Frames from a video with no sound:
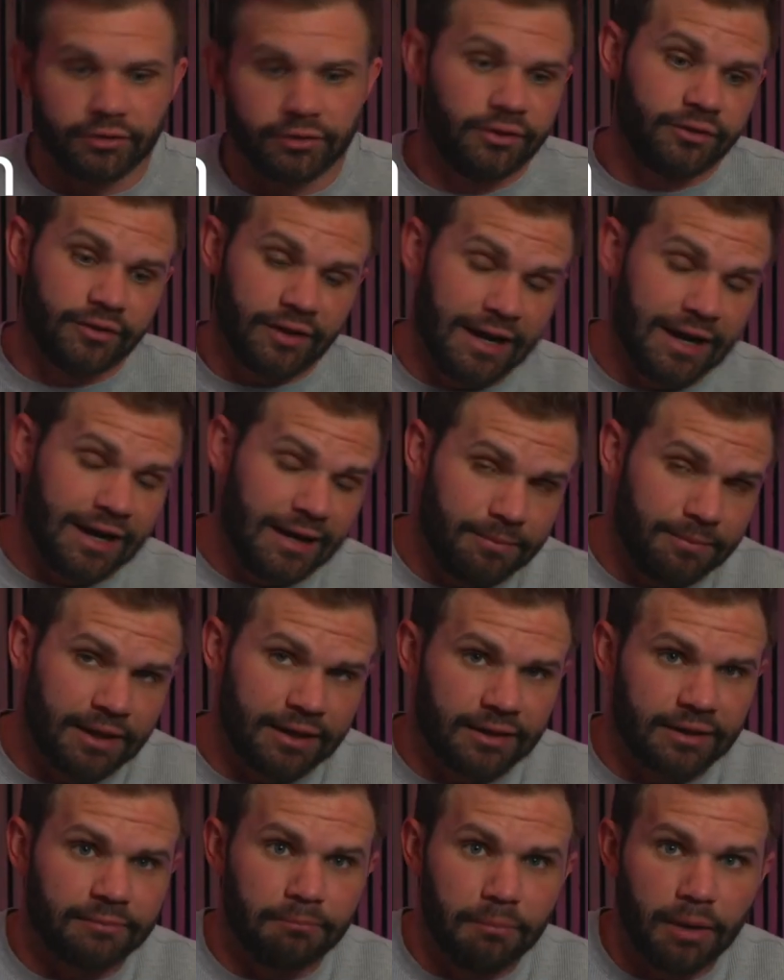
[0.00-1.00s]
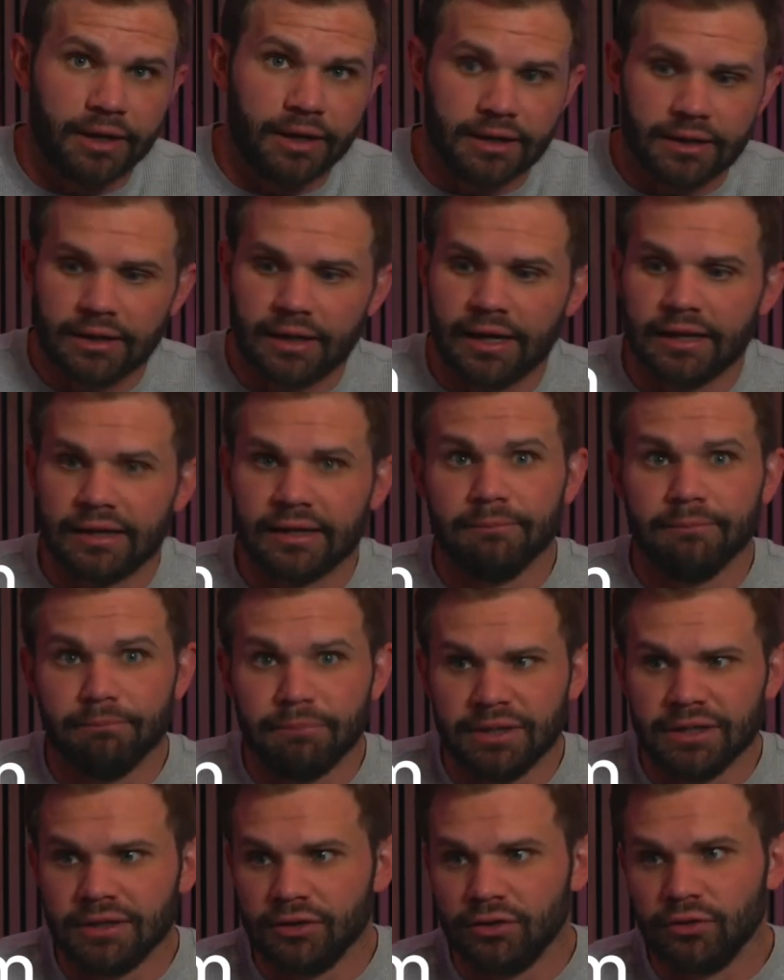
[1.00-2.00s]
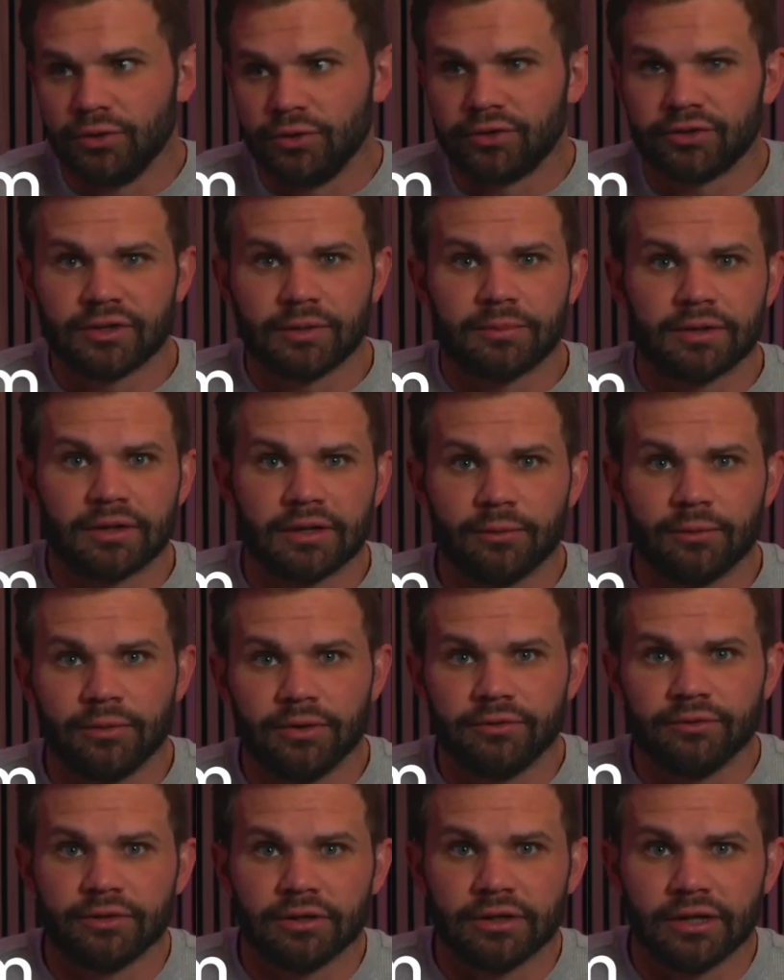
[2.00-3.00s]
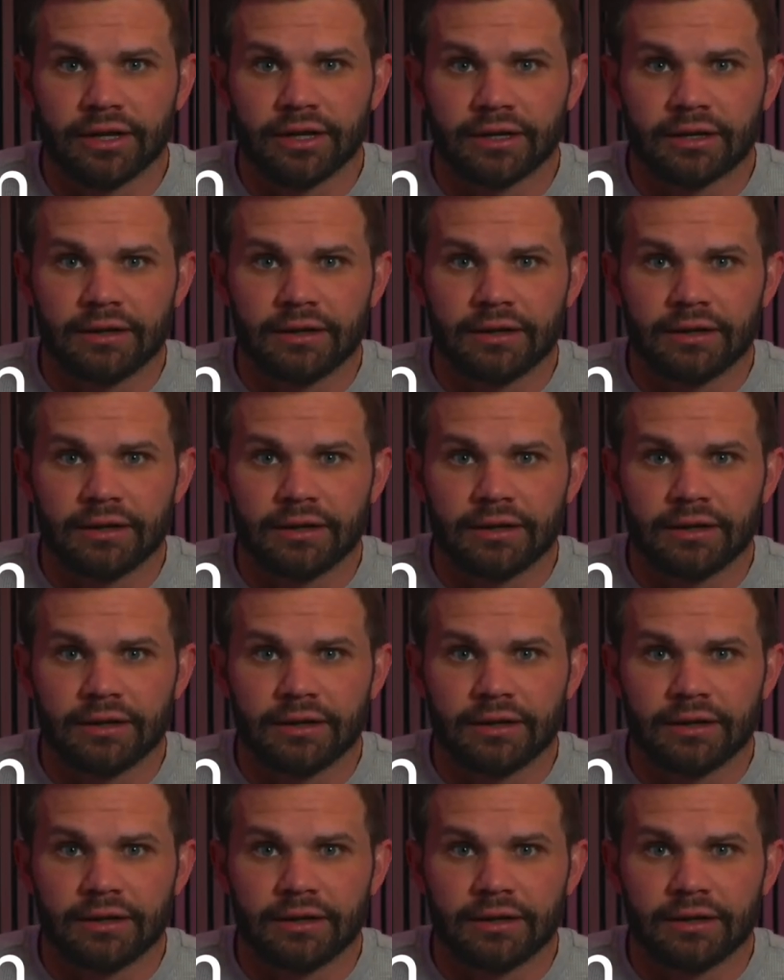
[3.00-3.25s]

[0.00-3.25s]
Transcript: is A, making money, and then B, doing something that we feel like